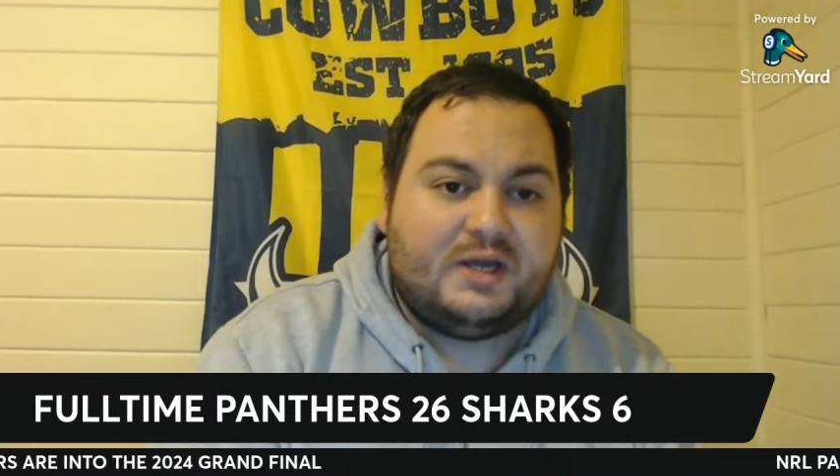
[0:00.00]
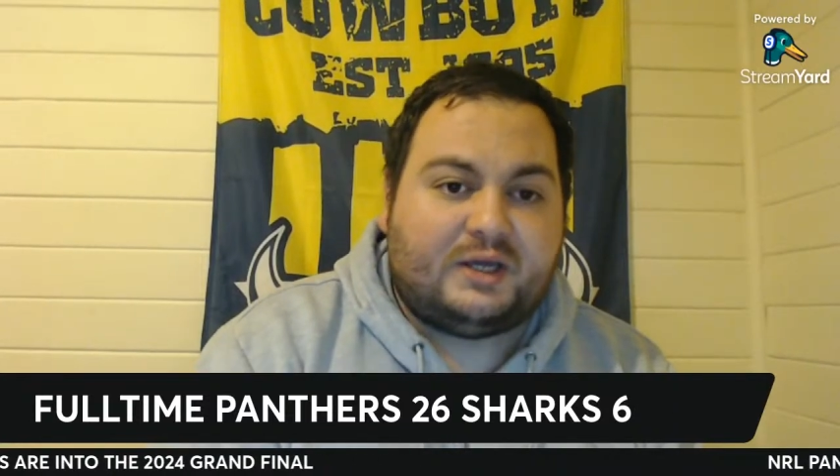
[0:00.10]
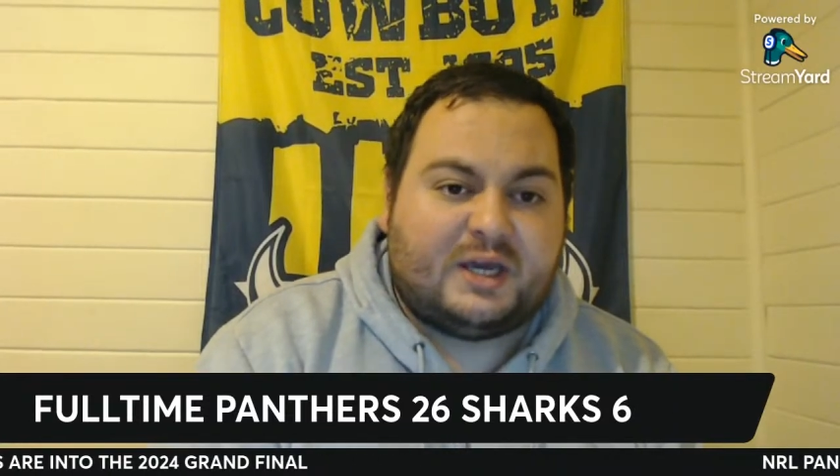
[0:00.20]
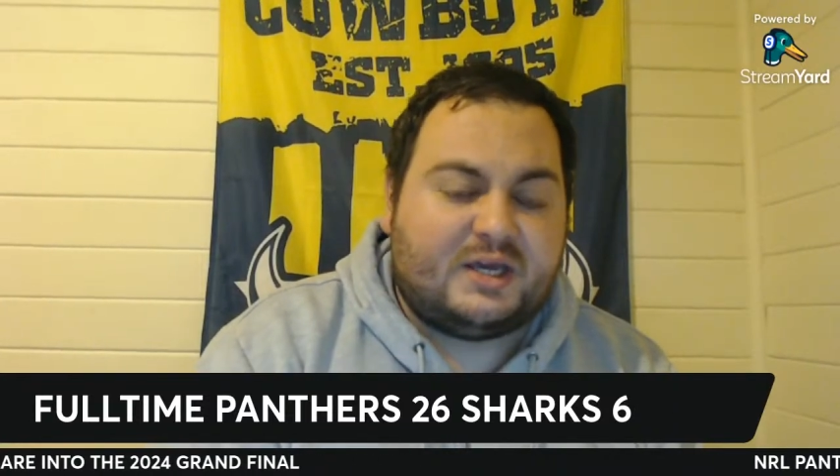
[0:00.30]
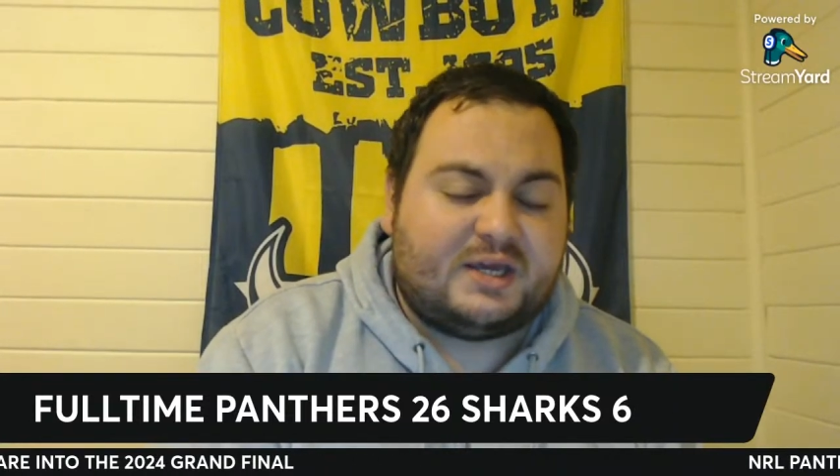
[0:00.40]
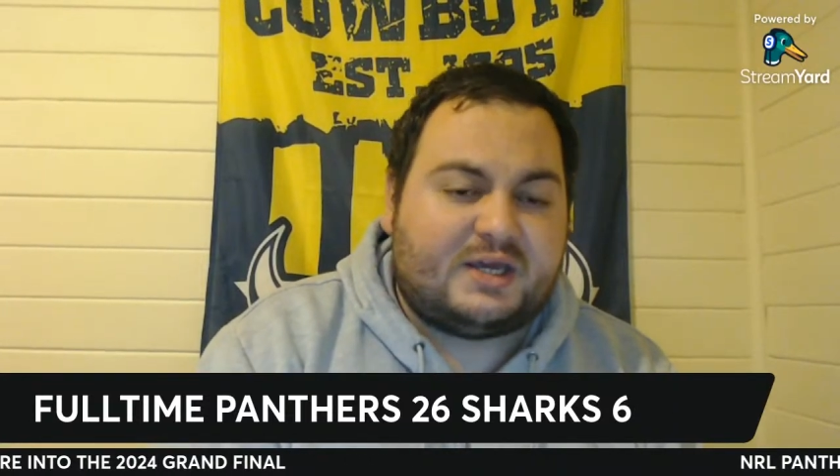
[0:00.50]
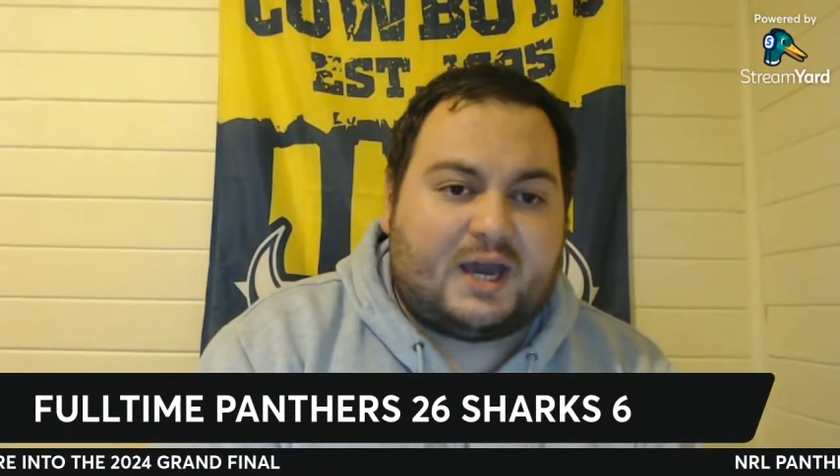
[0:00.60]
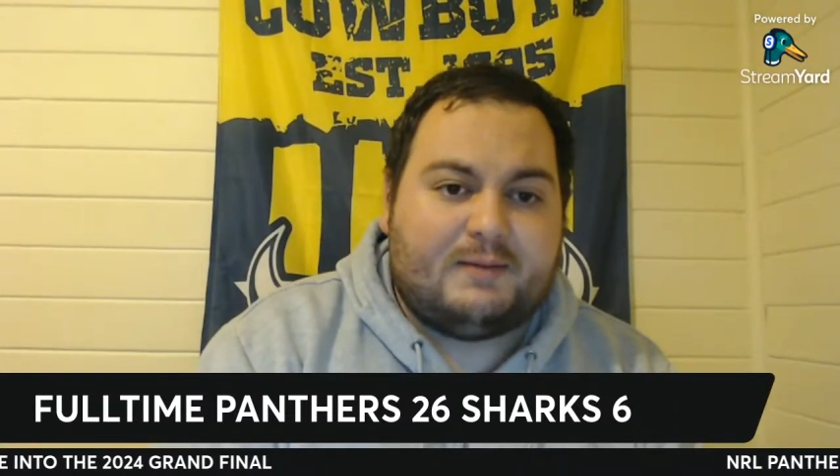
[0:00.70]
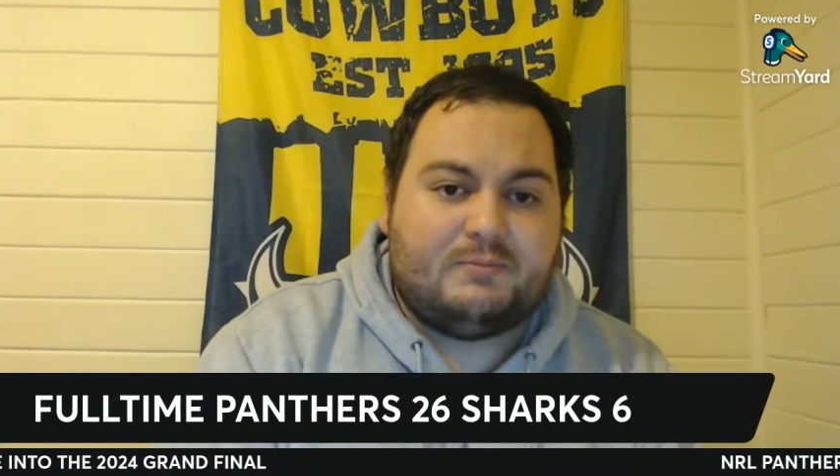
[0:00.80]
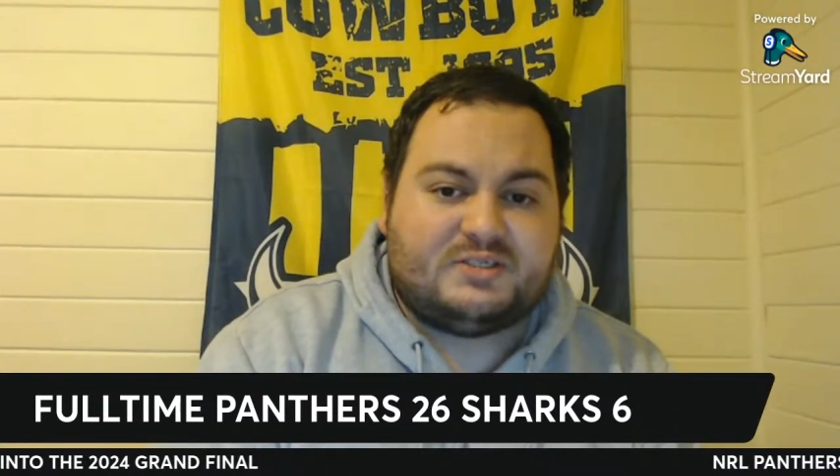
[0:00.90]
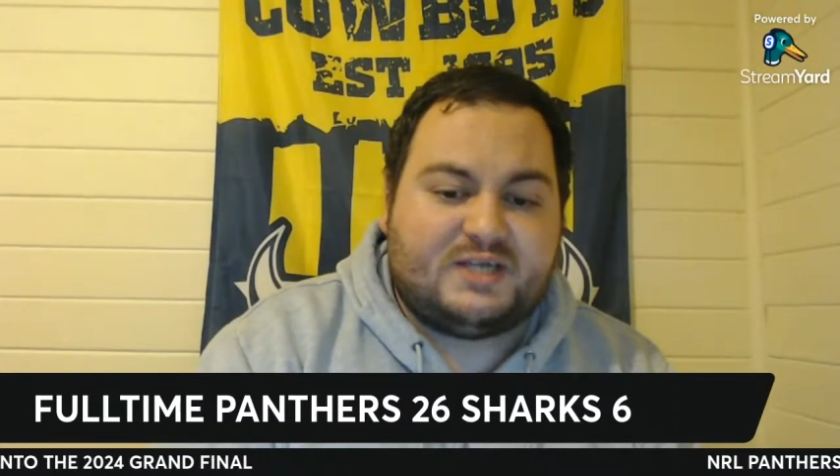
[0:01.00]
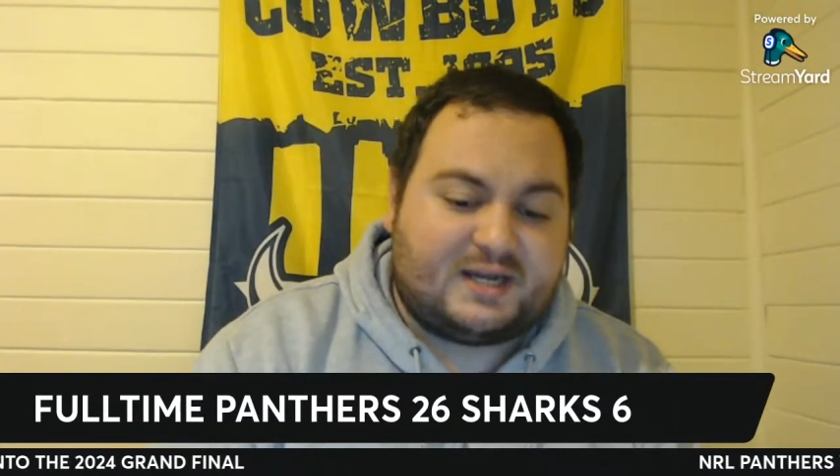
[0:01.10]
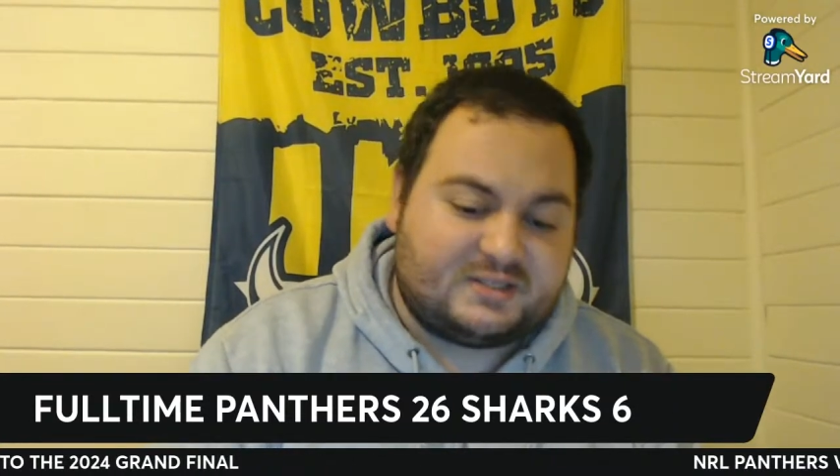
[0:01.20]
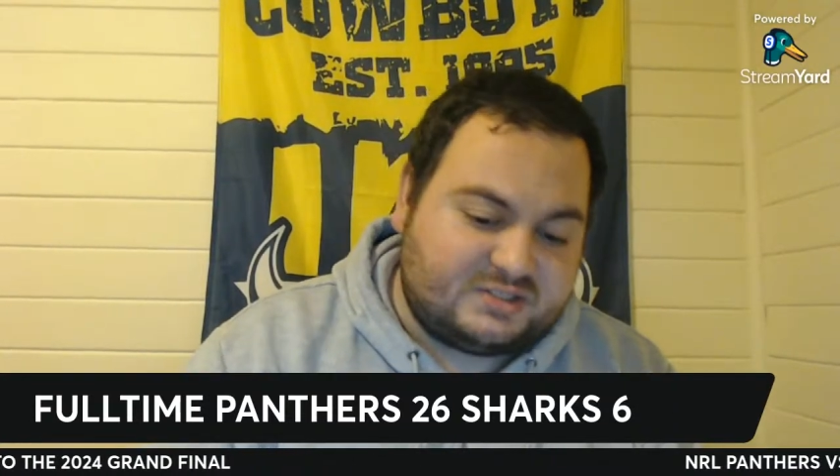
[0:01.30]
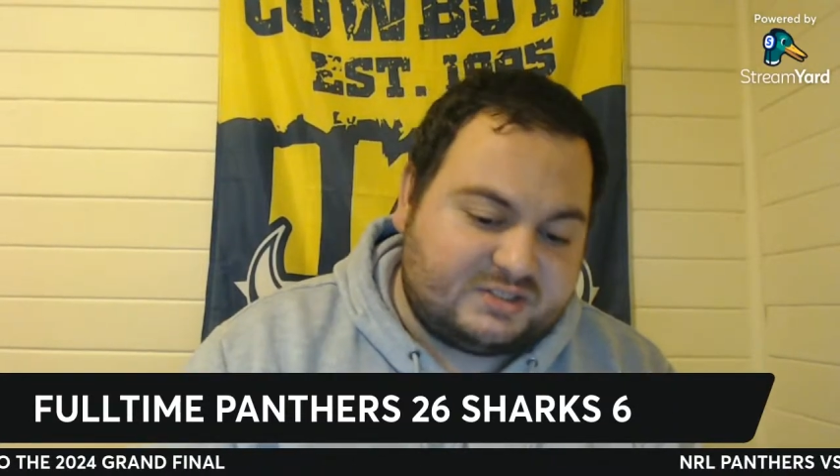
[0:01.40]
Kicking game was
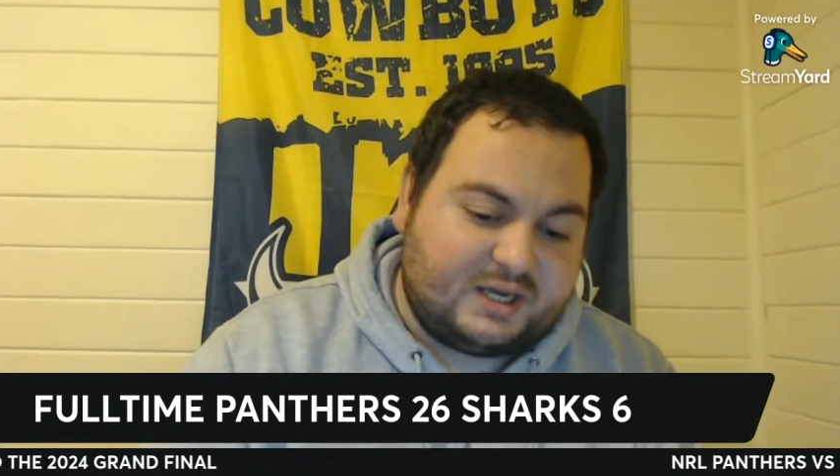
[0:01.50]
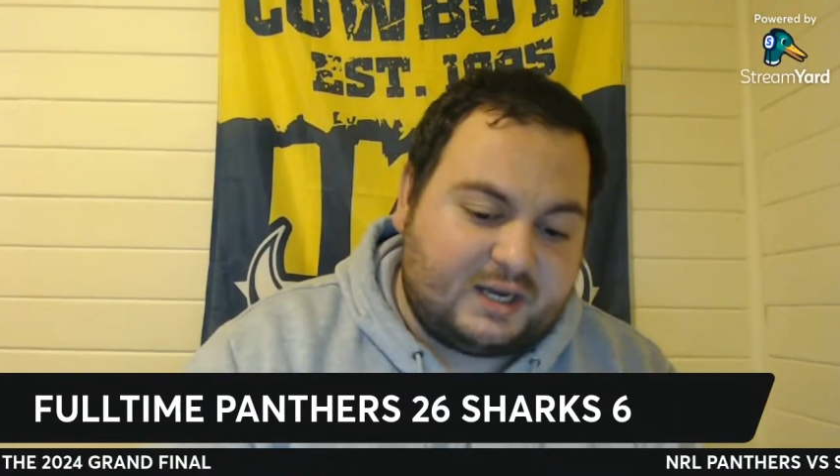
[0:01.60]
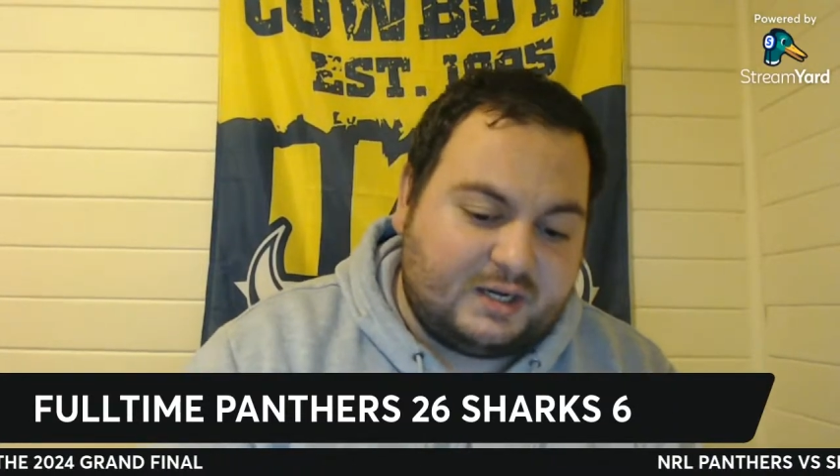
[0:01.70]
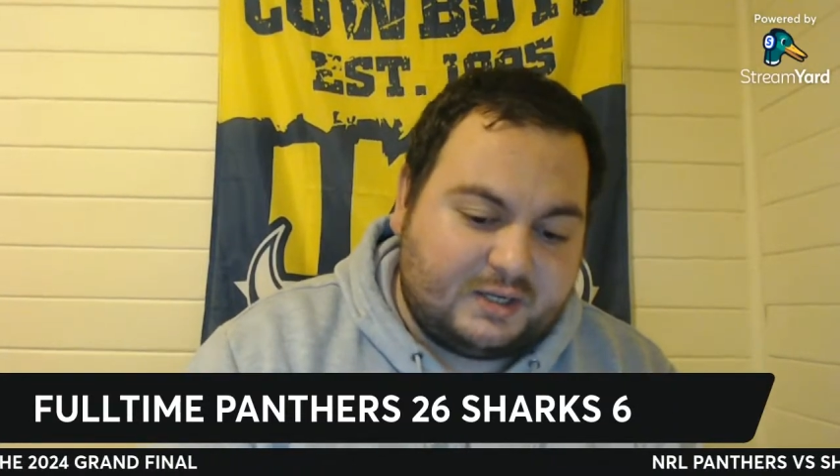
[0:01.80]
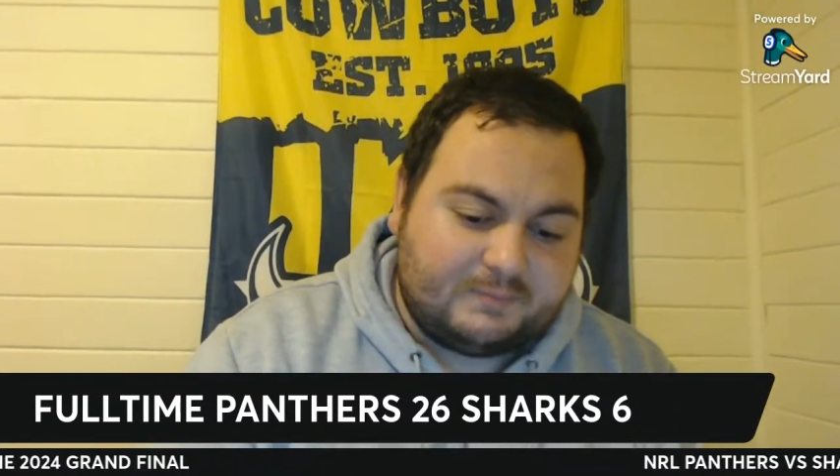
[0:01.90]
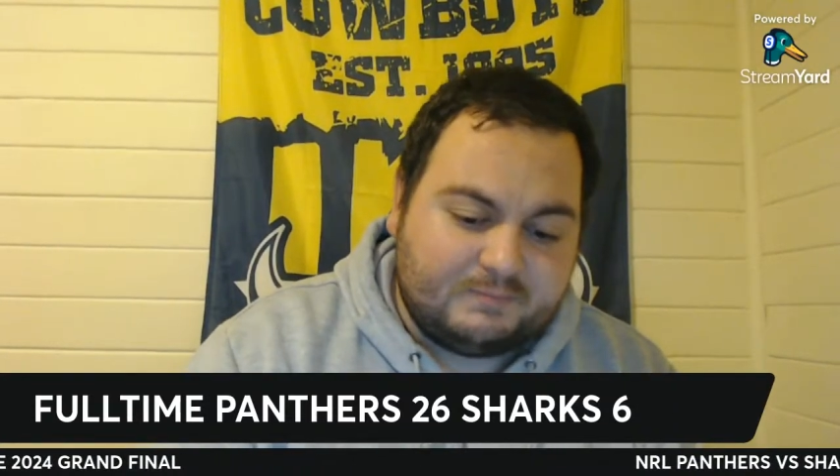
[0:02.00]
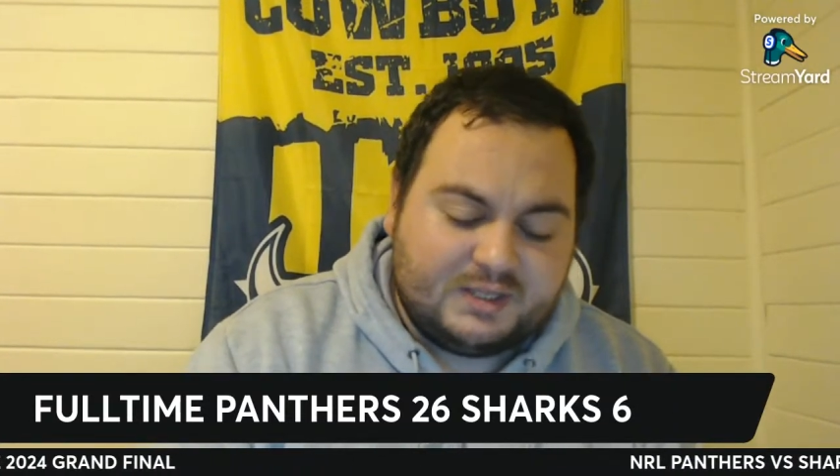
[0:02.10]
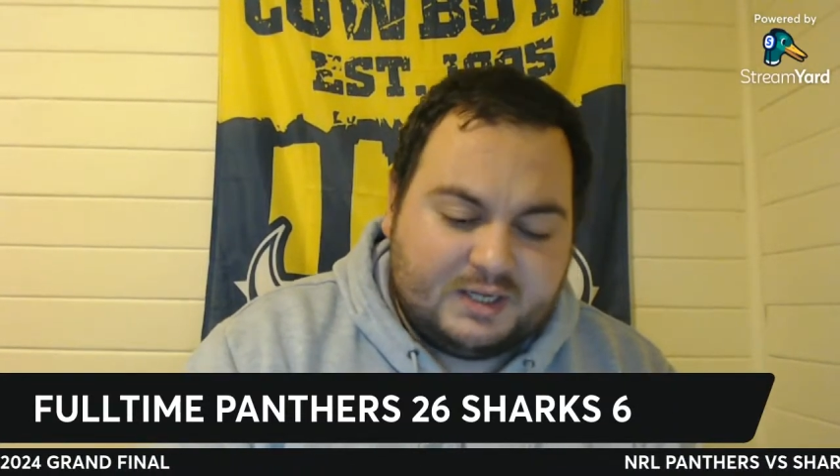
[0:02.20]
outstanding.